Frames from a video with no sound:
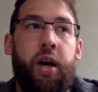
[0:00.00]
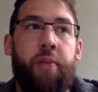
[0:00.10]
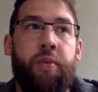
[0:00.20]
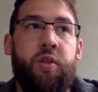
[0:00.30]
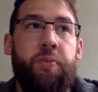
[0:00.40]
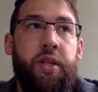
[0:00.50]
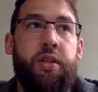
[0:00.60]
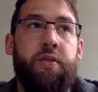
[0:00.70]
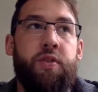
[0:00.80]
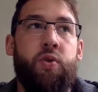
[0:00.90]

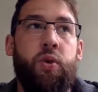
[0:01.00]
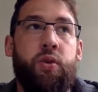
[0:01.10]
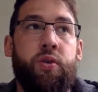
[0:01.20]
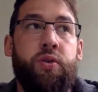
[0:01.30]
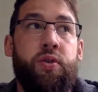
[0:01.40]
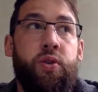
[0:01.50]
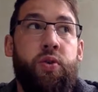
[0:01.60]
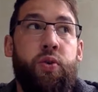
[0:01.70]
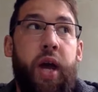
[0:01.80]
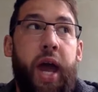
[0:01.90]
species of squirrels
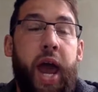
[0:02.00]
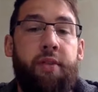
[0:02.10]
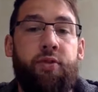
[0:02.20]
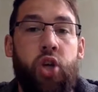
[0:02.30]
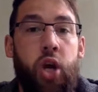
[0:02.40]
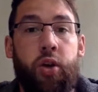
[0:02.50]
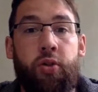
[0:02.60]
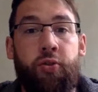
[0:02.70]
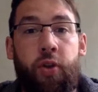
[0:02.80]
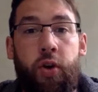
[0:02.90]
to have
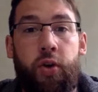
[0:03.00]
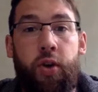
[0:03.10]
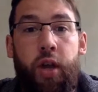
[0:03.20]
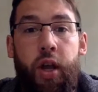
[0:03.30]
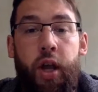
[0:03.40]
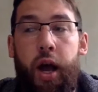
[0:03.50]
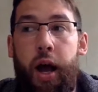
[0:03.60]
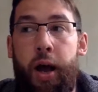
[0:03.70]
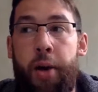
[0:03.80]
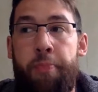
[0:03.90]
darker fur.
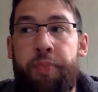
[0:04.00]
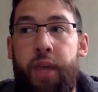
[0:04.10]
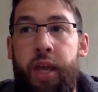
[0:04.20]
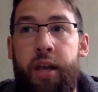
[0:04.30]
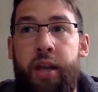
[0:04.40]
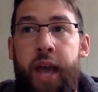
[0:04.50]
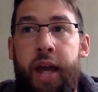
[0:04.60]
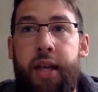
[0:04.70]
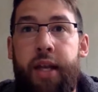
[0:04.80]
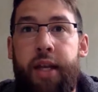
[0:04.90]
And
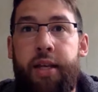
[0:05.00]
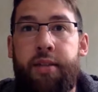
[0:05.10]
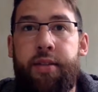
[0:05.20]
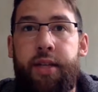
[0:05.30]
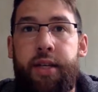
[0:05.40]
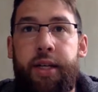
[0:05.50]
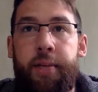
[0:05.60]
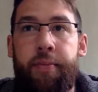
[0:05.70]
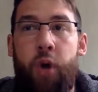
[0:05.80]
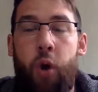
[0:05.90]
that is
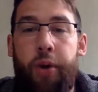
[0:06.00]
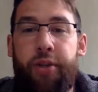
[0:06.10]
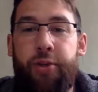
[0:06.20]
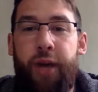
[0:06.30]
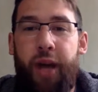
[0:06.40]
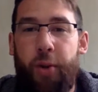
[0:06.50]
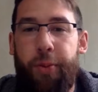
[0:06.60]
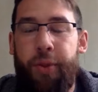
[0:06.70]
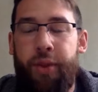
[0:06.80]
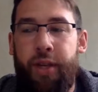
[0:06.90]
going to help
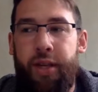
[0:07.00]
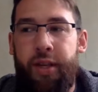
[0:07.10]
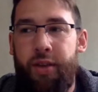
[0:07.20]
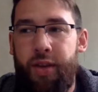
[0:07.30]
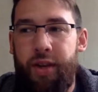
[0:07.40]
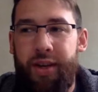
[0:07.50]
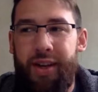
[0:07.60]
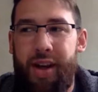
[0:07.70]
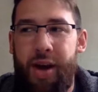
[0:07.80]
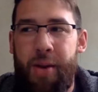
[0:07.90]
the
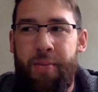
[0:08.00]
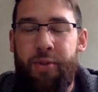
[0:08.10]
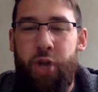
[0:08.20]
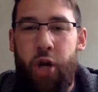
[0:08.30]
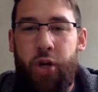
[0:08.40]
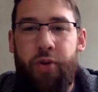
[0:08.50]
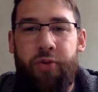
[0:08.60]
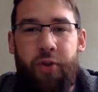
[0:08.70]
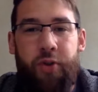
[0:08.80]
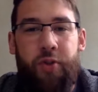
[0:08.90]
darker
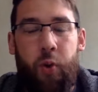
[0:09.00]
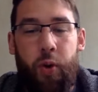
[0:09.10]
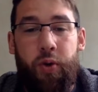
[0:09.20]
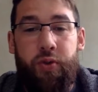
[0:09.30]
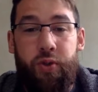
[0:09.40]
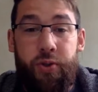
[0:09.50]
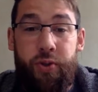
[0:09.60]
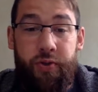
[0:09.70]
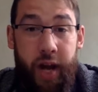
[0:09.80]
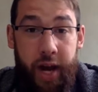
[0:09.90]
furred squirrels to
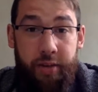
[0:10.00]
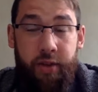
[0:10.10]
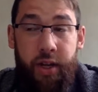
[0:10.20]
survive.